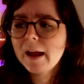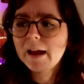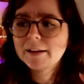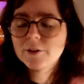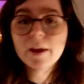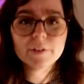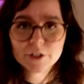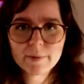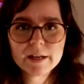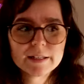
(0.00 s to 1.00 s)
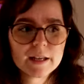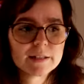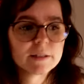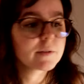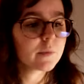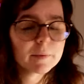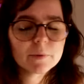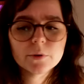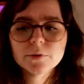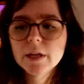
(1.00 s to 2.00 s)
and you get the gym access, the swimming
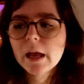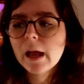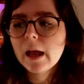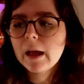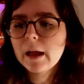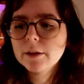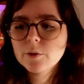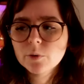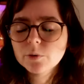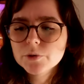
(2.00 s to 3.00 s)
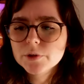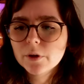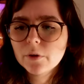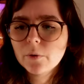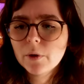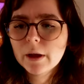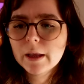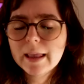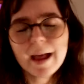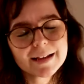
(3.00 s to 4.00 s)
pools, and you also
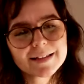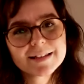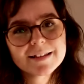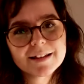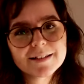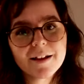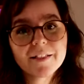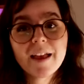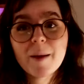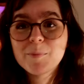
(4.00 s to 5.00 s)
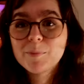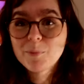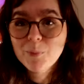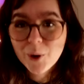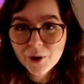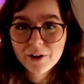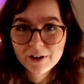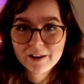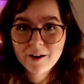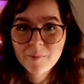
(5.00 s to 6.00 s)
get access to things like their book
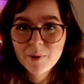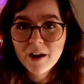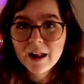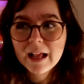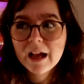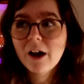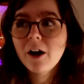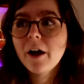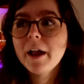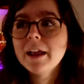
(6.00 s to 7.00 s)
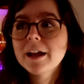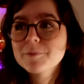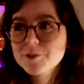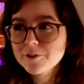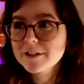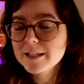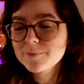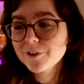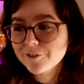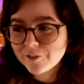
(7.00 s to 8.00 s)
club. I am so
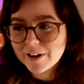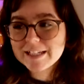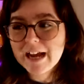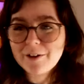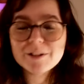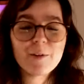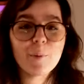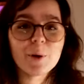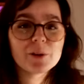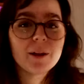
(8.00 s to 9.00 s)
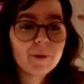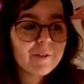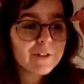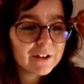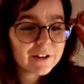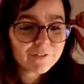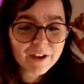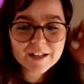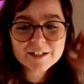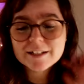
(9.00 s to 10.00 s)
desperate for my town to have a book club. I've been looking for
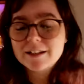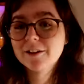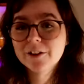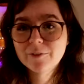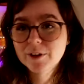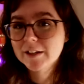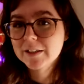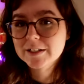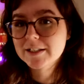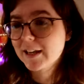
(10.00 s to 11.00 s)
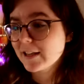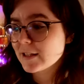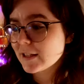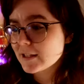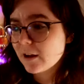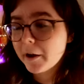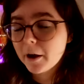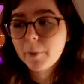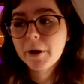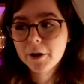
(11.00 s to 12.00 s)
ages. I look every now and then just in case something started
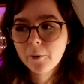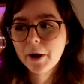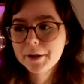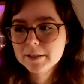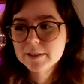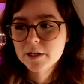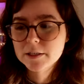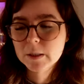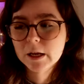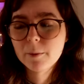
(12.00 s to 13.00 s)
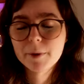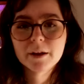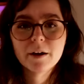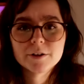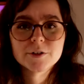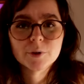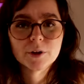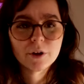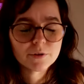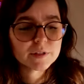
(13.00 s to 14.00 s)
up. I know I could start something up, but I kind of just want
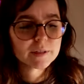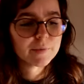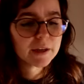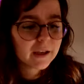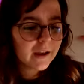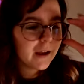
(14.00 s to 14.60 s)
to go to something.